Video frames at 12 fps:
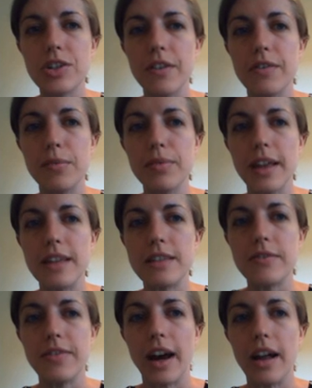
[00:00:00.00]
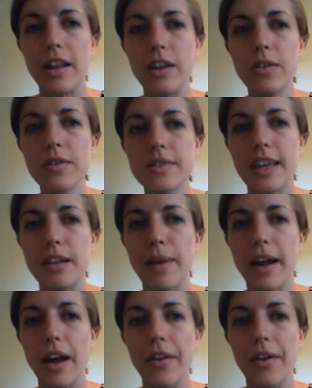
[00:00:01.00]
of the place values in
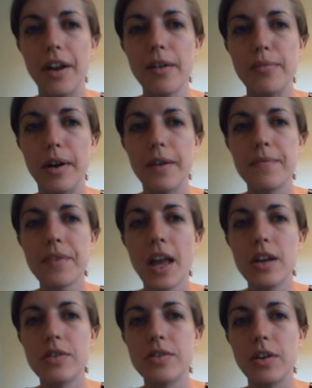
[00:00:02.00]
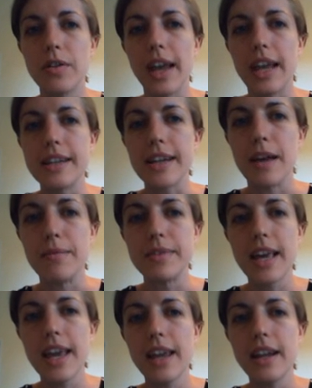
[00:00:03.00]
my other number. So 8 times
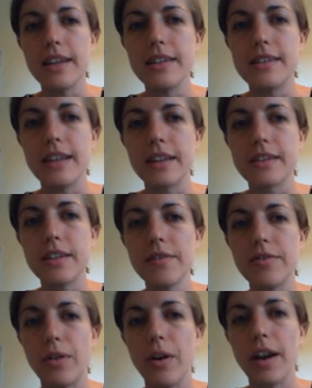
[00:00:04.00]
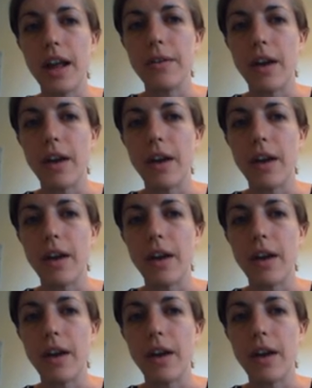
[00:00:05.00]
8 is 64, and I